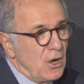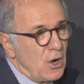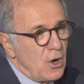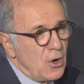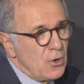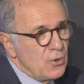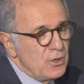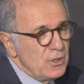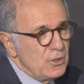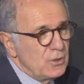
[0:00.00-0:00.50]

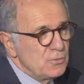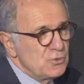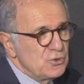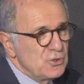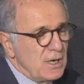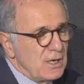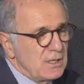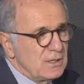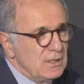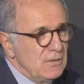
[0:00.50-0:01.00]
only
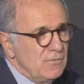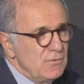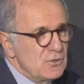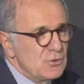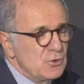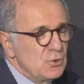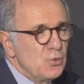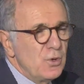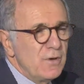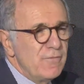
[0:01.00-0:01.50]
objective
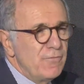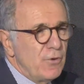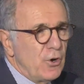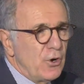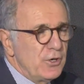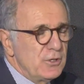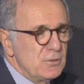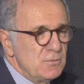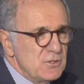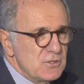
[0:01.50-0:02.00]
is to
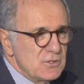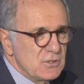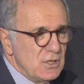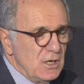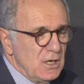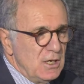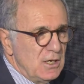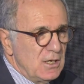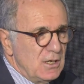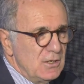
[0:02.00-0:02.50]
avoid
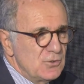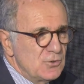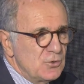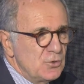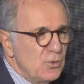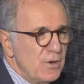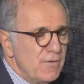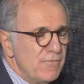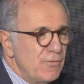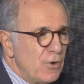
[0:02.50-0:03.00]
mistake, is
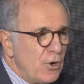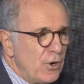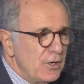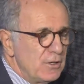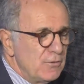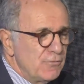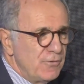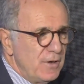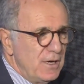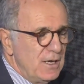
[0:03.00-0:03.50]
to
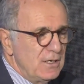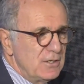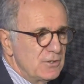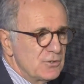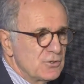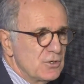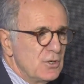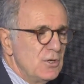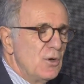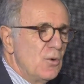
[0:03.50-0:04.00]
avoid
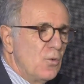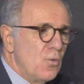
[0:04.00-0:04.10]
failures,